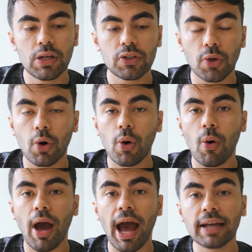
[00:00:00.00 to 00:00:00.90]

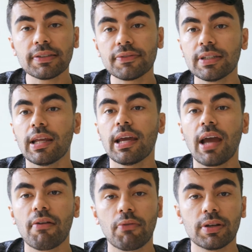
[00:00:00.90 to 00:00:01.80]
So as of today,
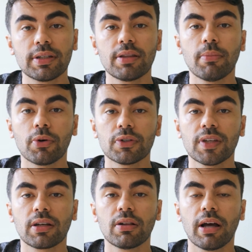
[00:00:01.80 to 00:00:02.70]
I've rented the
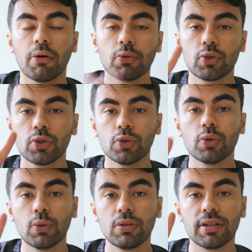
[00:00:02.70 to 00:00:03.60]
motorcycle out
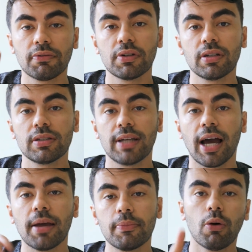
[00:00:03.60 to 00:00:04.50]
two different
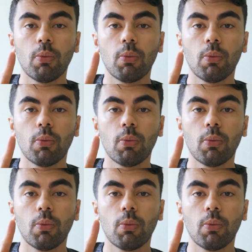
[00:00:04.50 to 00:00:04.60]
times.